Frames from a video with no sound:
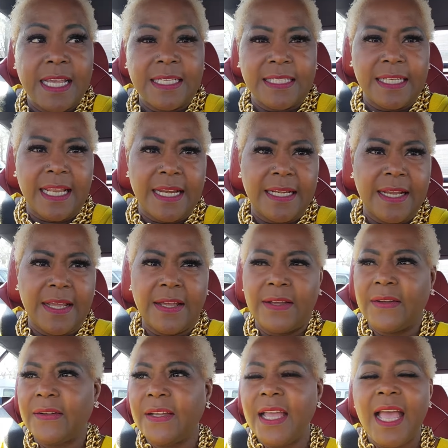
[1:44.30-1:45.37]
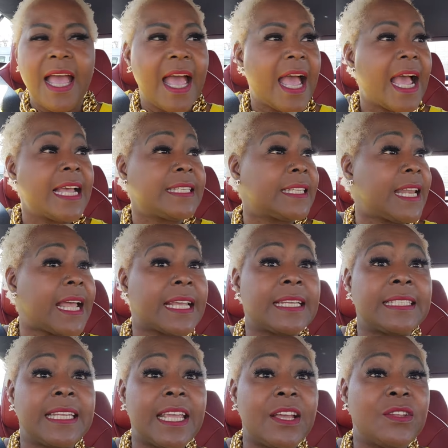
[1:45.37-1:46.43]
I said, "I know." I said, "I
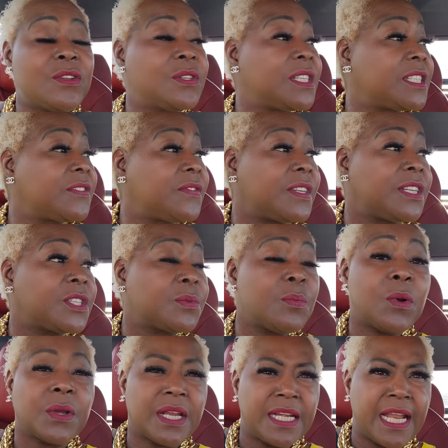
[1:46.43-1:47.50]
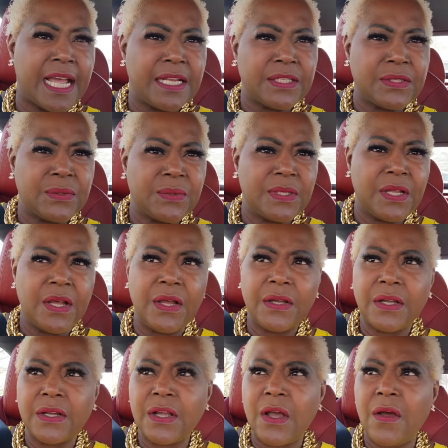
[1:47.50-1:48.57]
can tell you just finished smoking not too
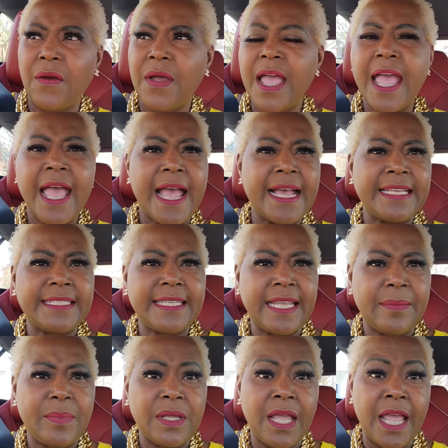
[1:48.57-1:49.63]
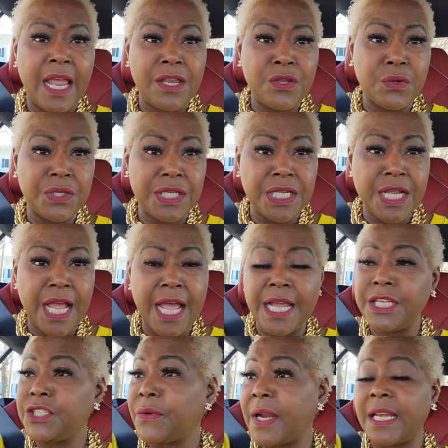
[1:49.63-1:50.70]
long ago." I said, and you're
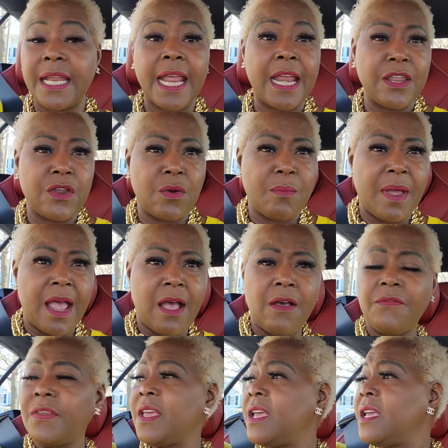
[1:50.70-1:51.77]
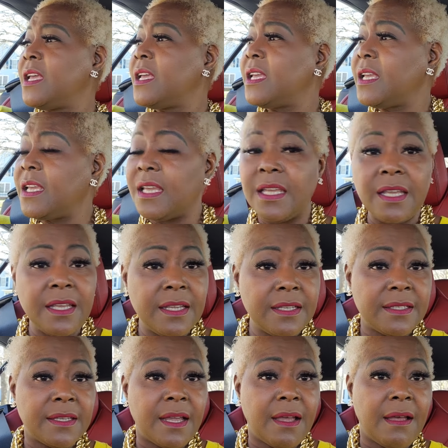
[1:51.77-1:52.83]
dehydrated, and your mouth
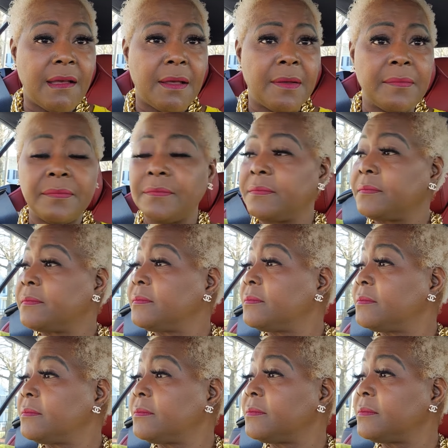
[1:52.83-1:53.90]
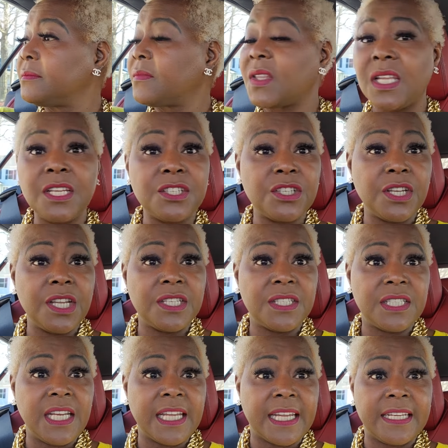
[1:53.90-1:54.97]
is um, it's it's
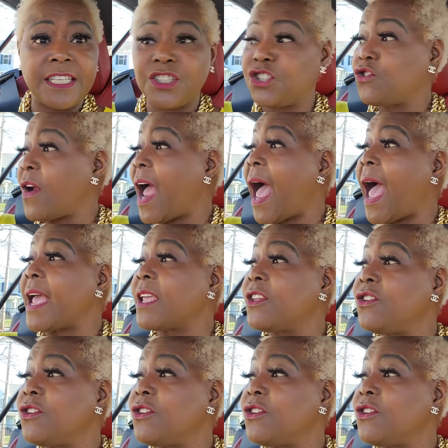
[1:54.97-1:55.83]
sticking, it's dry."